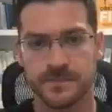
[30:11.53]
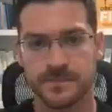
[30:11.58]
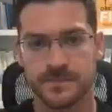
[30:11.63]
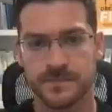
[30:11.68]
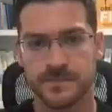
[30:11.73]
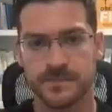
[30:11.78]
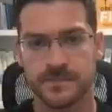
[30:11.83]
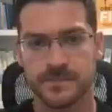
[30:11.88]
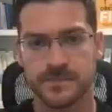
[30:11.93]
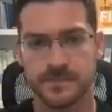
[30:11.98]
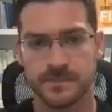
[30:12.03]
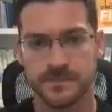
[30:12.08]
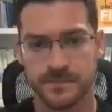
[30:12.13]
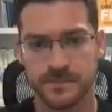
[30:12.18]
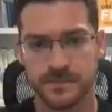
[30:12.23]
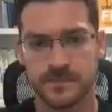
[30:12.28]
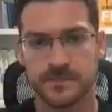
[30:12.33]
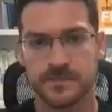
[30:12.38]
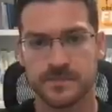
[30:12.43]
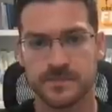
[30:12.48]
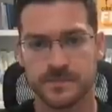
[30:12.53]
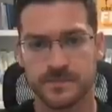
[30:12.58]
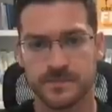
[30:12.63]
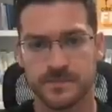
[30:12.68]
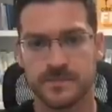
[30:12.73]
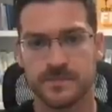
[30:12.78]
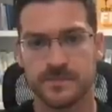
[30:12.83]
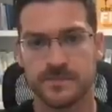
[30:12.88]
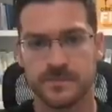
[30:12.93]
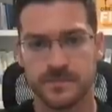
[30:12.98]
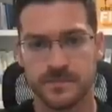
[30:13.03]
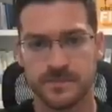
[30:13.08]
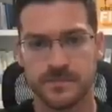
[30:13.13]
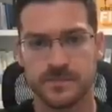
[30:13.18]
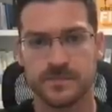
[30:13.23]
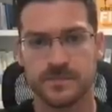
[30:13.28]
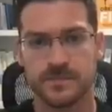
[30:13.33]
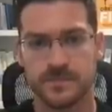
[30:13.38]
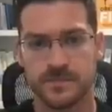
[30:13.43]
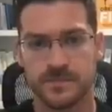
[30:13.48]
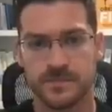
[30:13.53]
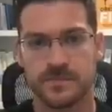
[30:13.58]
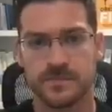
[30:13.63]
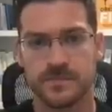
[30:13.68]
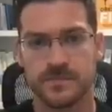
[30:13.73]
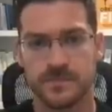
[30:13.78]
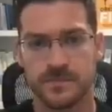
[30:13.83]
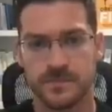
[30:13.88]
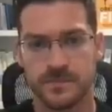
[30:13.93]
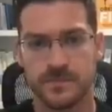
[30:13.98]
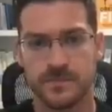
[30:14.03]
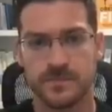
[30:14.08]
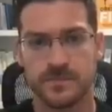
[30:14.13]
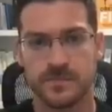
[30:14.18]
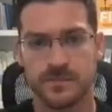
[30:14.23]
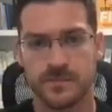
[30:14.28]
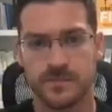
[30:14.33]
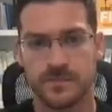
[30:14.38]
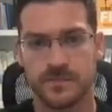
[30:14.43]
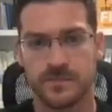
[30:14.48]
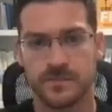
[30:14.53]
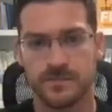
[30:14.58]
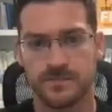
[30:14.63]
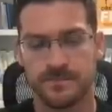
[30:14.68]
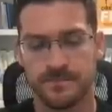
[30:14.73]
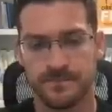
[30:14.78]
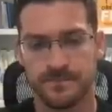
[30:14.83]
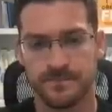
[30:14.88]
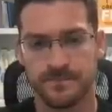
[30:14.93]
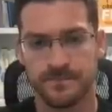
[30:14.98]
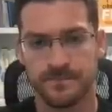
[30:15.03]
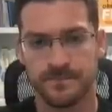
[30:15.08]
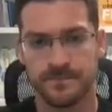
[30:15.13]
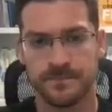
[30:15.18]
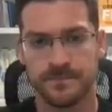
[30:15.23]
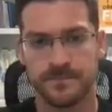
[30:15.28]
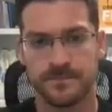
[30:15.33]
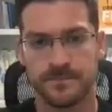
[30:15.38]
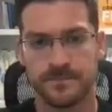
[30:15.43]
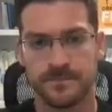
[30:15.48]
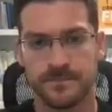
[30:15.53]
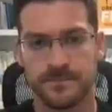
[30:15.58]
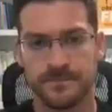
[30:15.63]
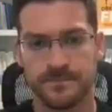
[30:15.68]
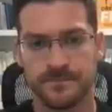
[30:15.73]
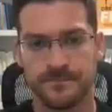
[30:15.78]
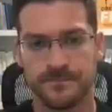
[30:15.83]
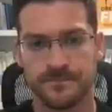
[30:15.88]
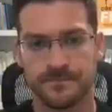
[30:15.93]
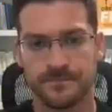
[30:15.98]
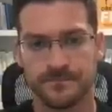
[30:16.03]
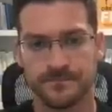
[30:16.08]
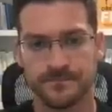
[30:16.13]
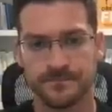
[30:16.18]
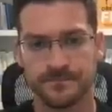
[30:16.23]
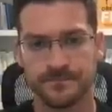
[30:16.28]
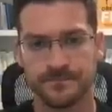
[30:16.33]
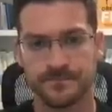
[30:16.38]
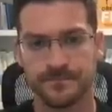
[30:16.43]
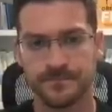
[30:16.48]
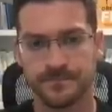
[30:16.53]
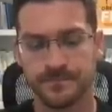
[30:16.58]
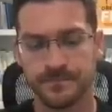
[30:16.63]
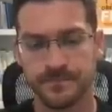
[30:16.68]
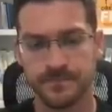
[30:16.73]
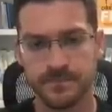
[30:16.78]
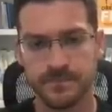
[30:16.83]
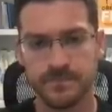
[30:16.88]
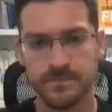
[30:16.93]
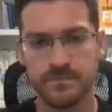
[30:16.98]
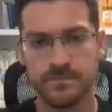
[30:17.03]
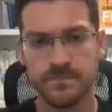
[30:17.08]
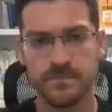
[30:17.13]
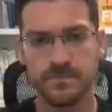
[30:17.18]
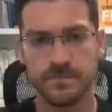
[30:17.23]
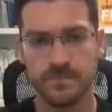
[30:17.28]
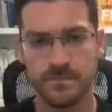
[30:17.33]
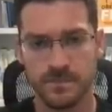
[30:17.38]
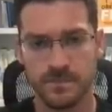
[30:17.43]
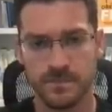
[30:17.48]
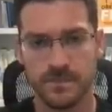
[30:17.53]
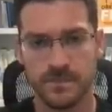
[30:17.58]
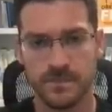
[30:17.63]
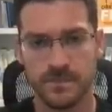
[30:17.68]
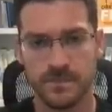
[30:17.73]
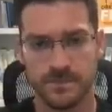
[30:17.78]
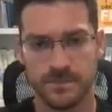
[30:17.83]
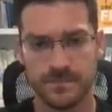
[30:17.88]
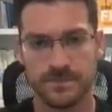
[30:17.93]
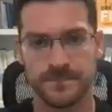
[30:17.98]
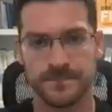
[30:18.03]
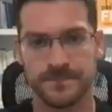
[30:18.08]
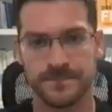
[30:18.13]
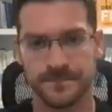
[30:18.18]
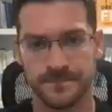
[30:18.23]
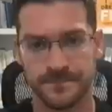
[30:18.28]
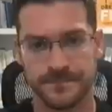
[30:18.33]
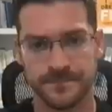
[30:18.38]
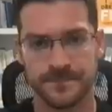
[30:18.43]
This person isn't speaking.